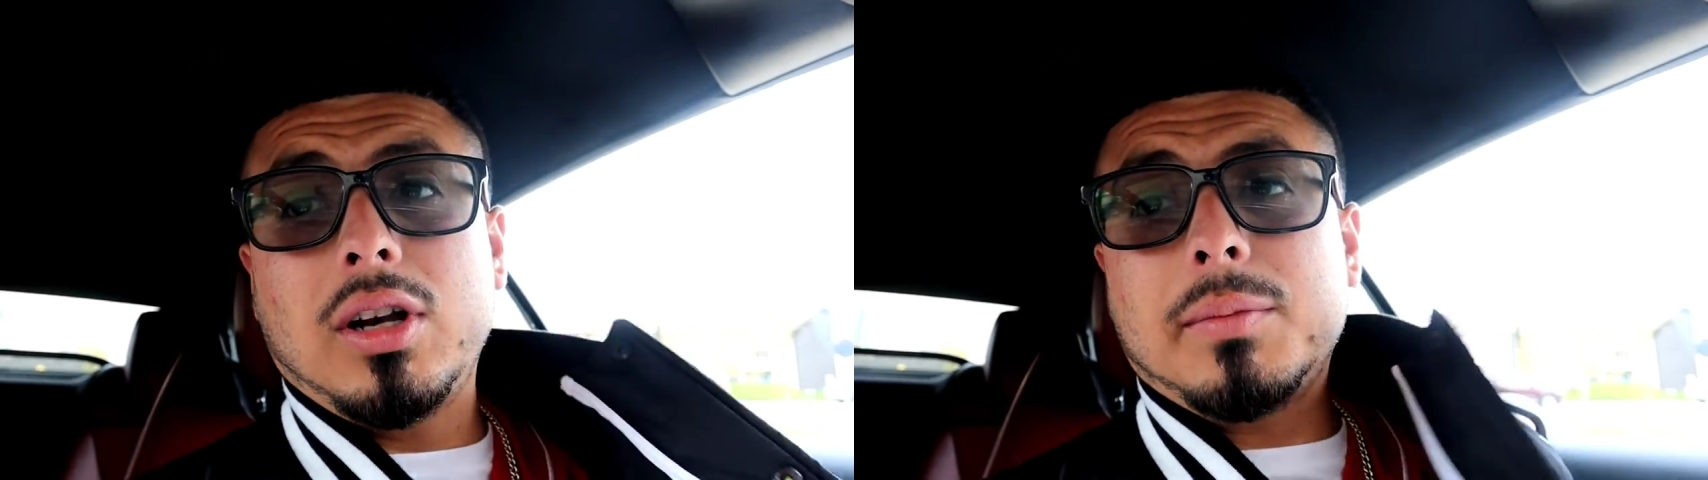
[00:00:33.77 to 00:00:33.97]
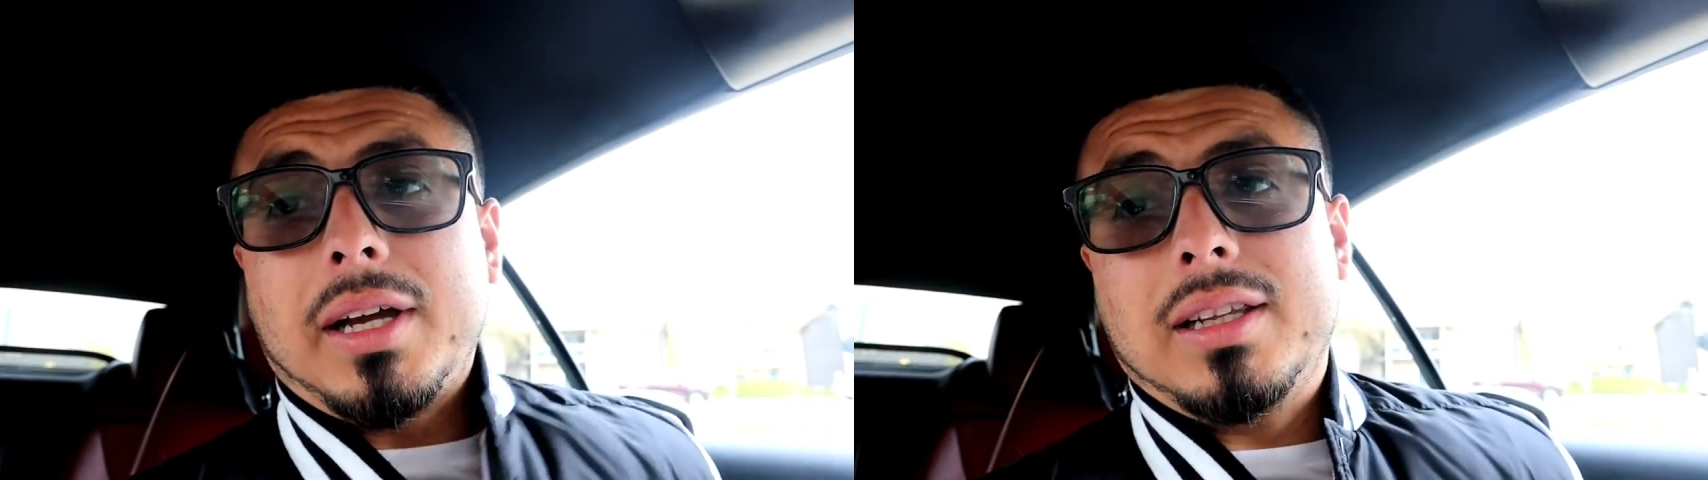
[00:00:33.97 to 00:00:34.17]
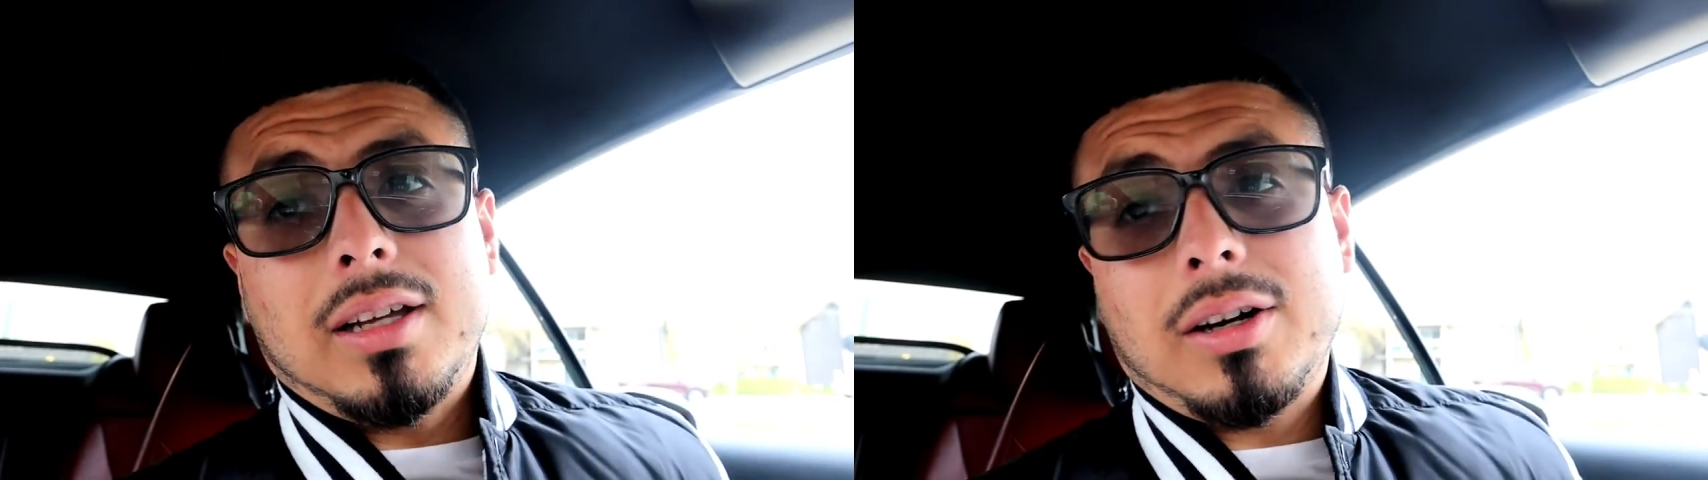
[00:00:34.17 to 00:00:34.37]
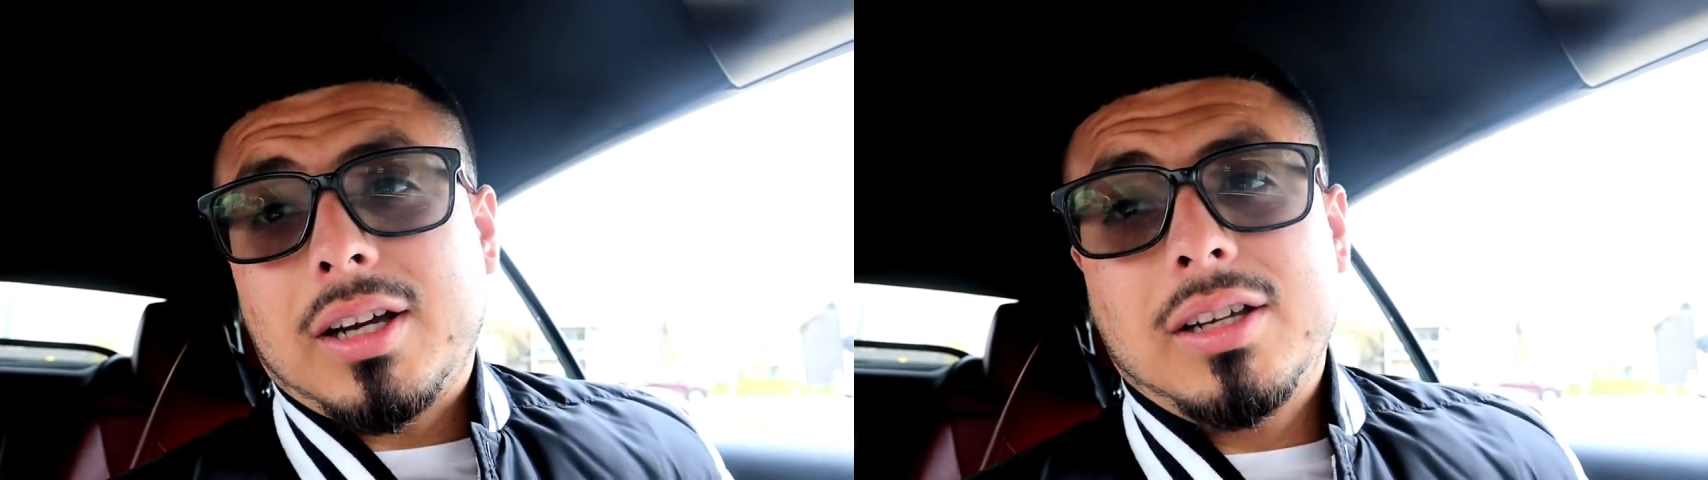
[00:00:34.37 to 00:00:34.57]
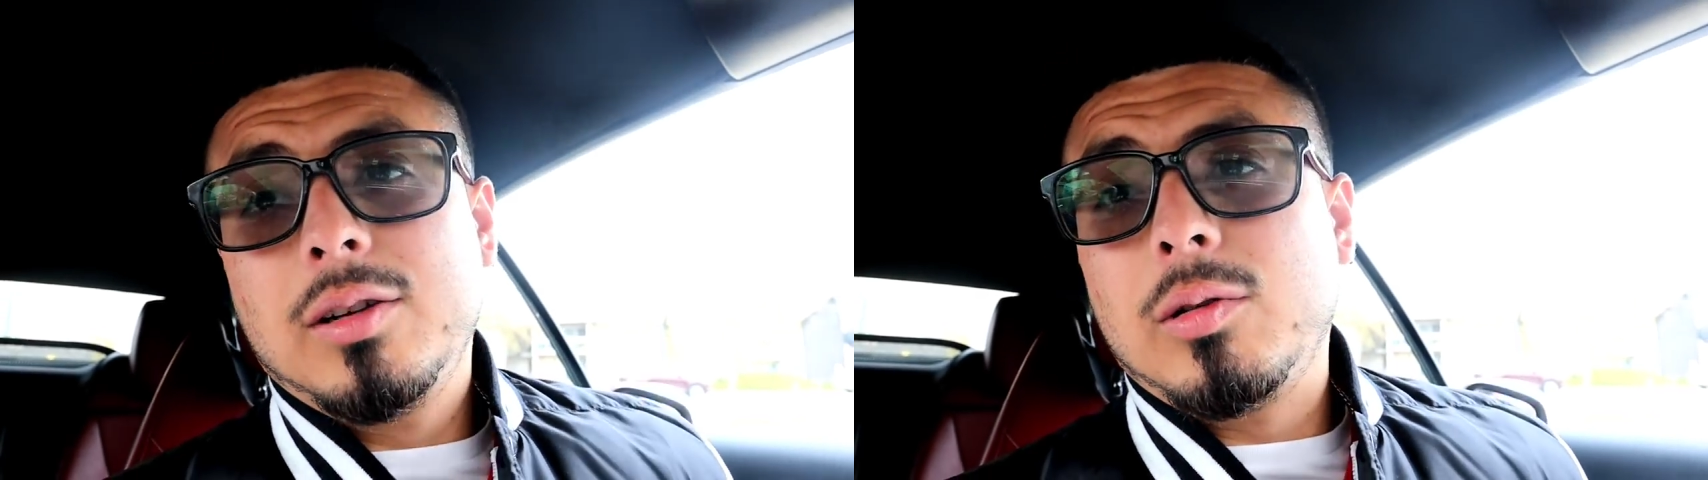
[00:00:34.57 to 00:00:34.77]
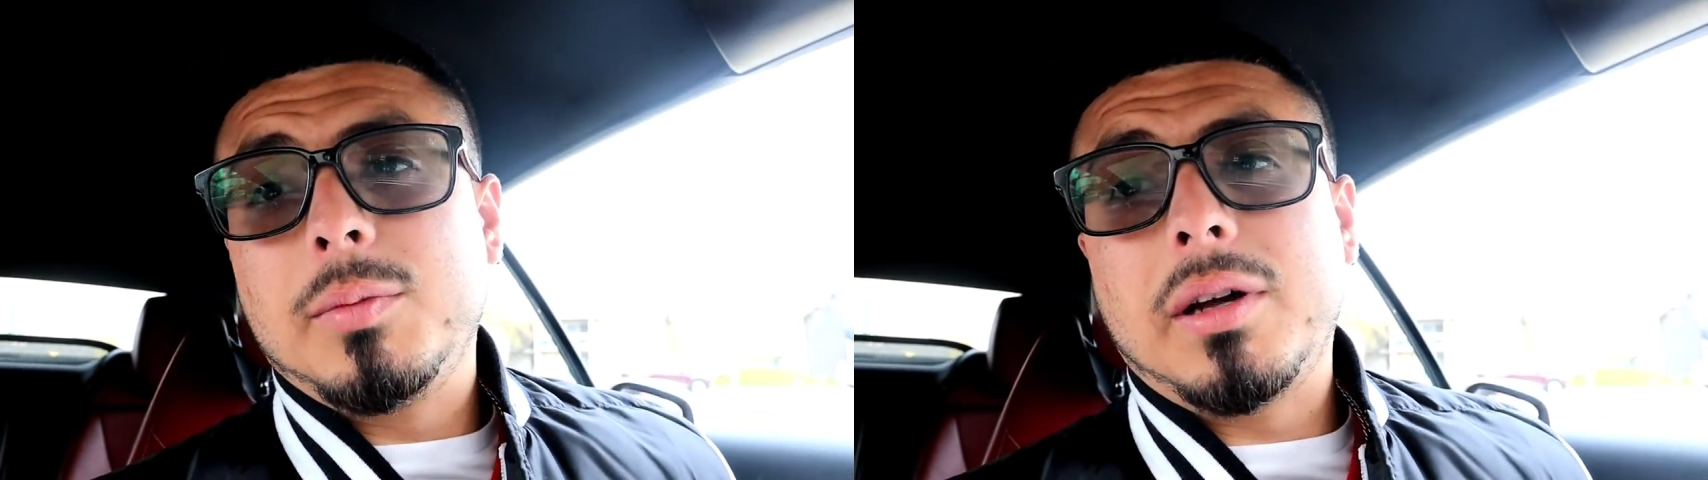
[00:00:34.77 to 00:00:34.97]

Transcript: And I'm like, okay, you know,